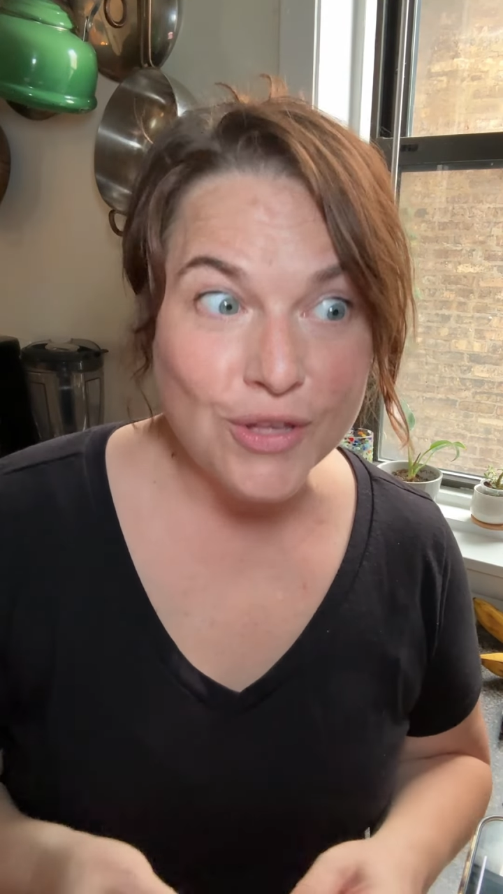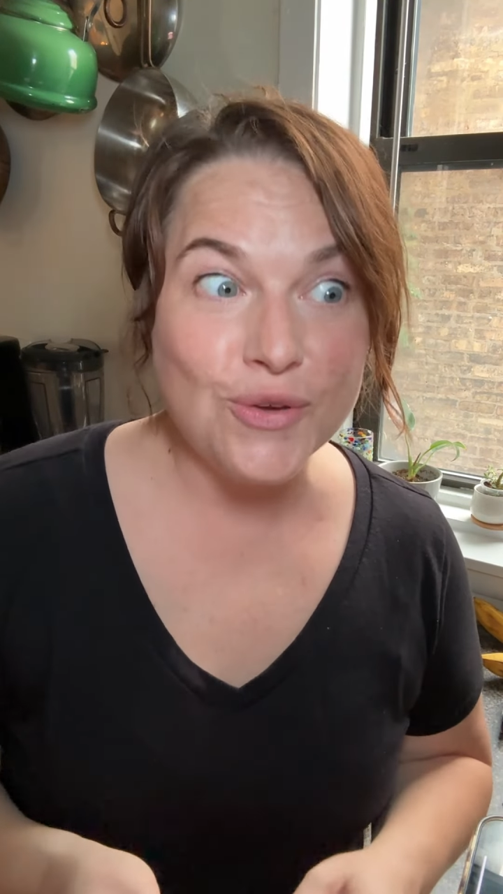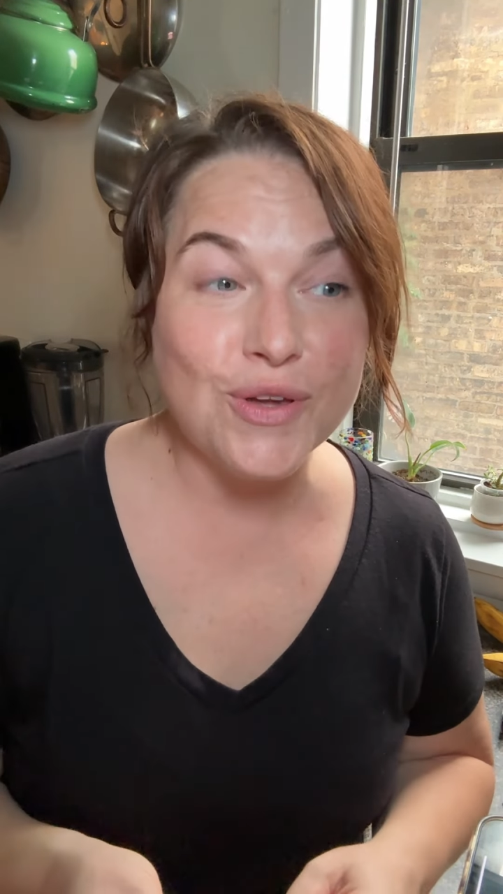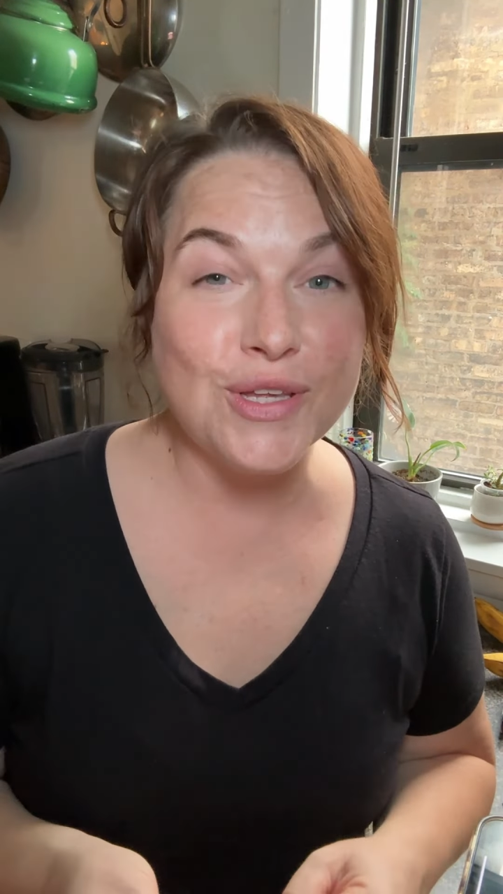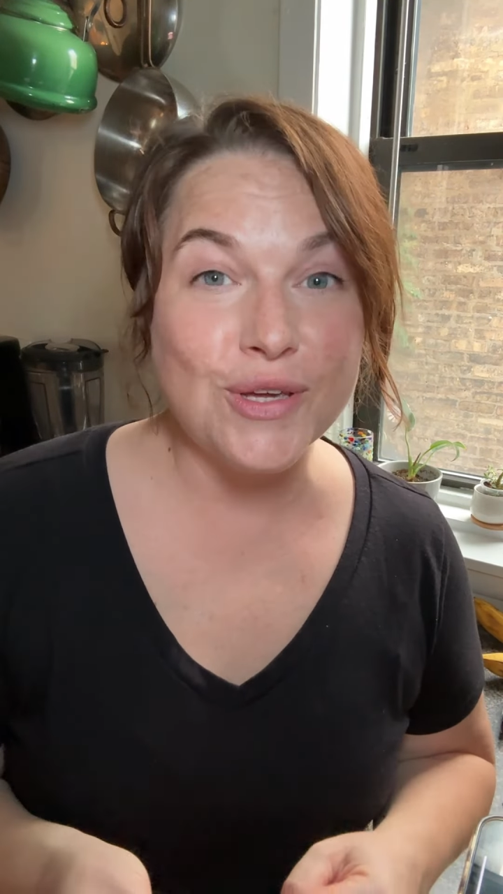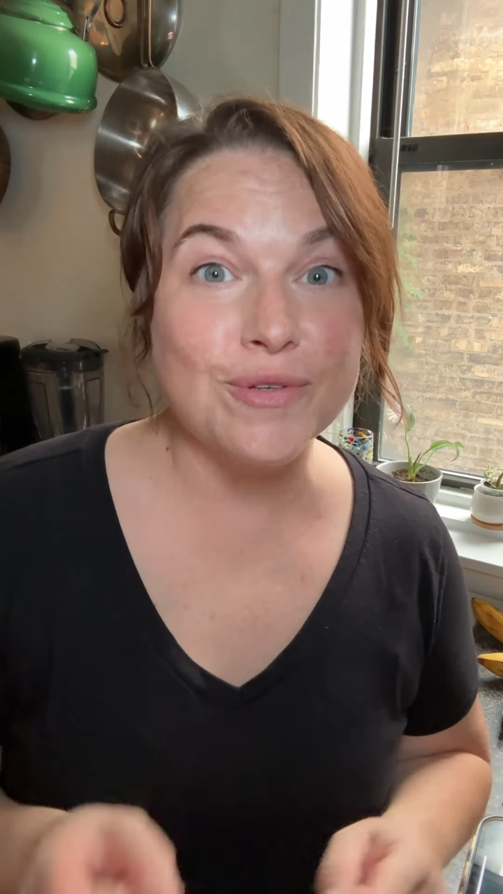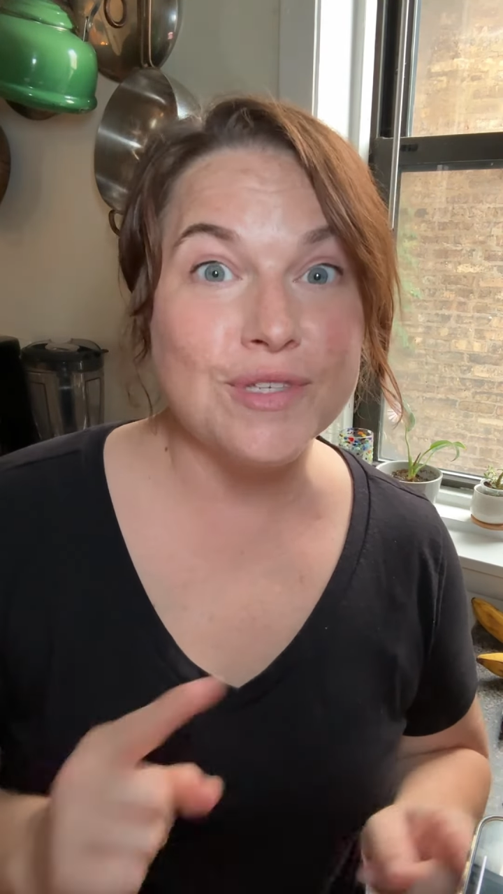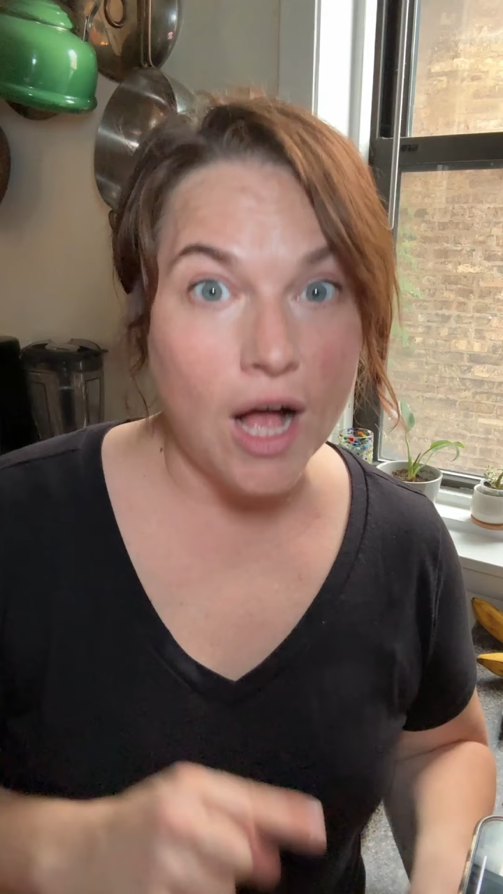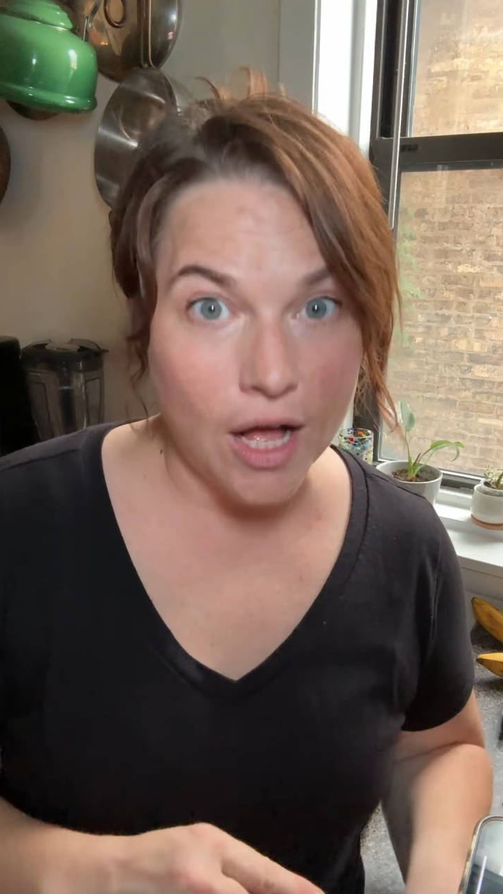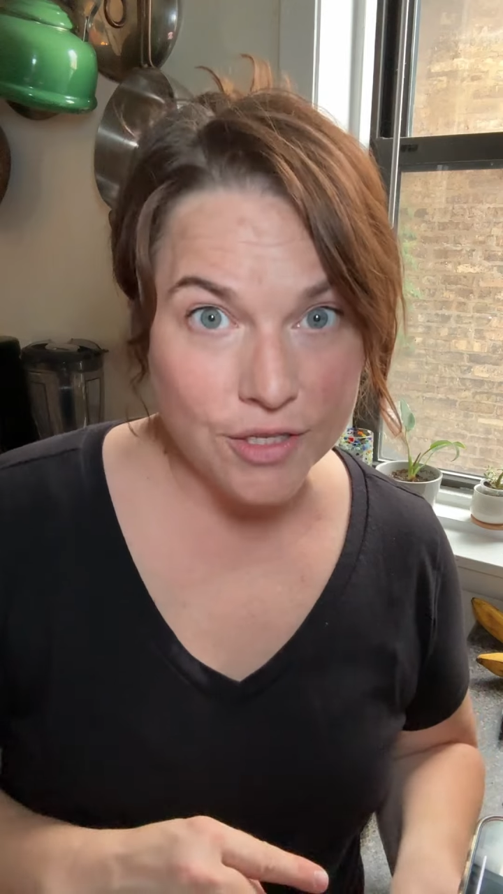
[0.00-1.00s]
you can
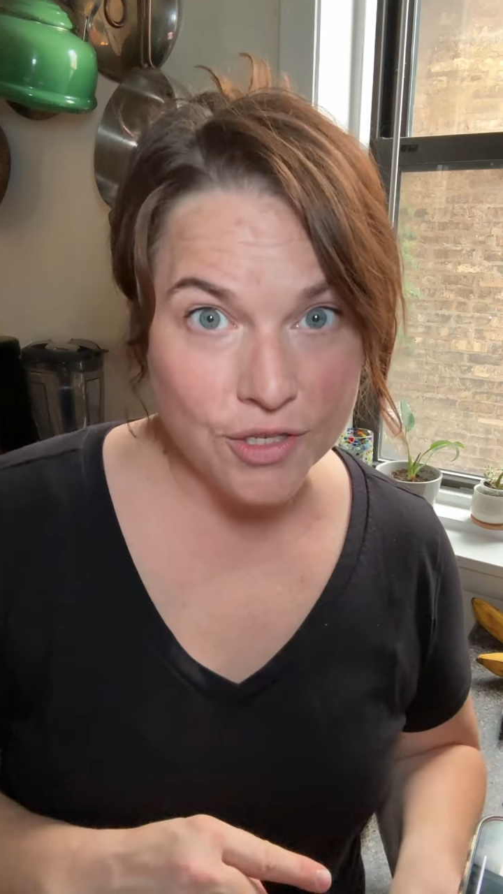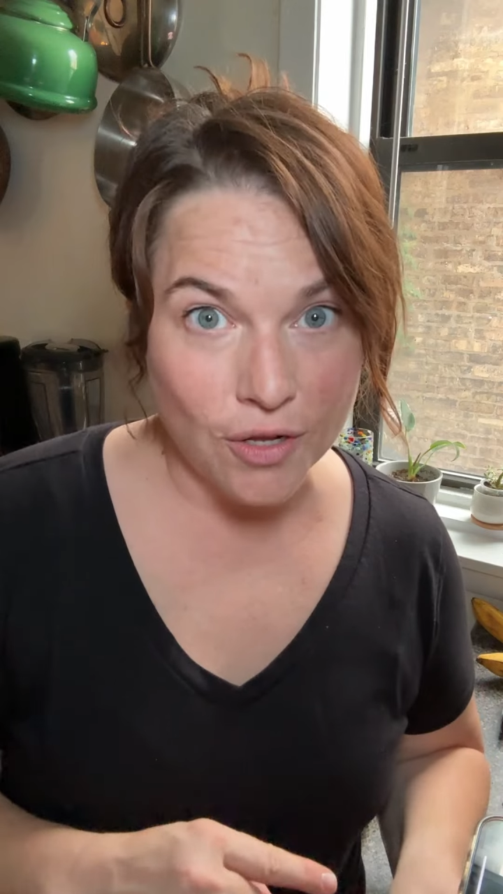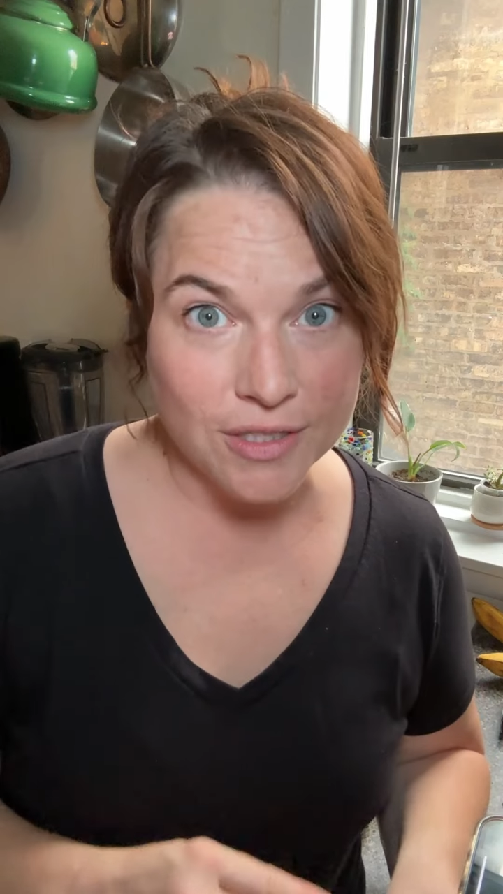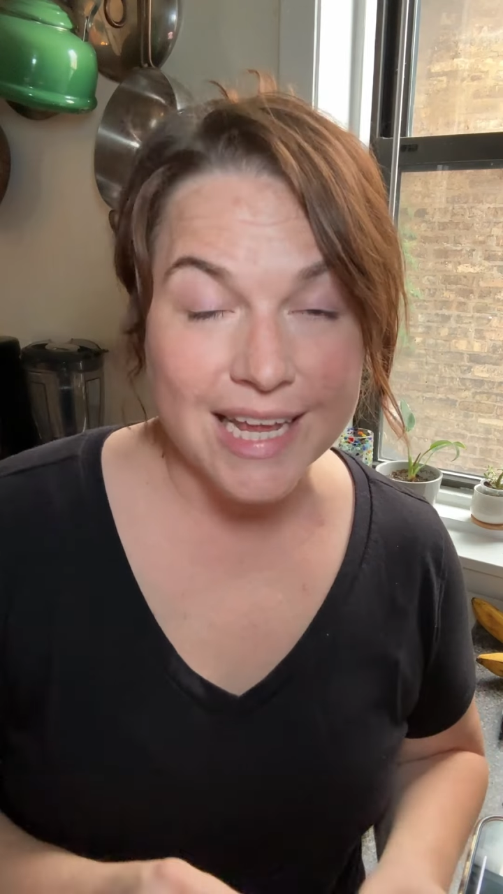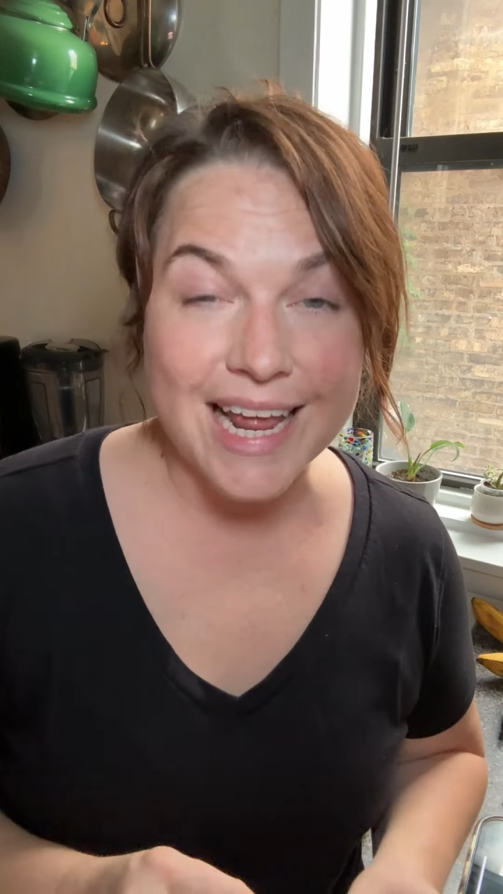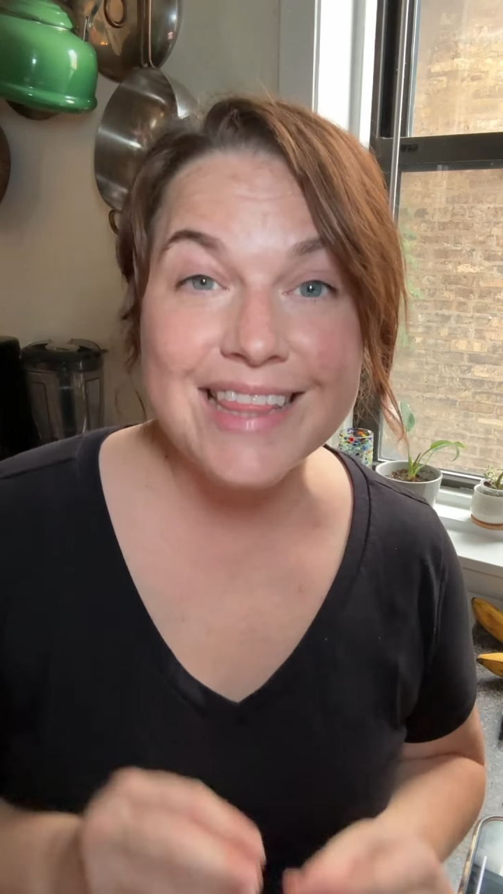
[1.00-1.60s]
use unsalted,